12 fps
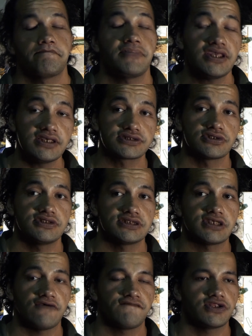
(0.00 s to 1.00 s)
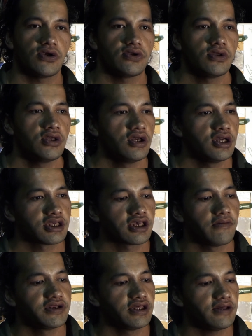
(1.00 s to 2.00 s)
But yeah, so there's that video
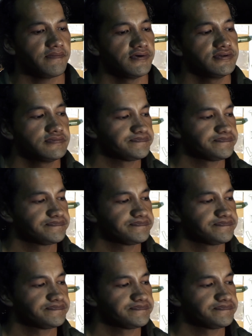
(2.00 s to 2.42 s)
coming up.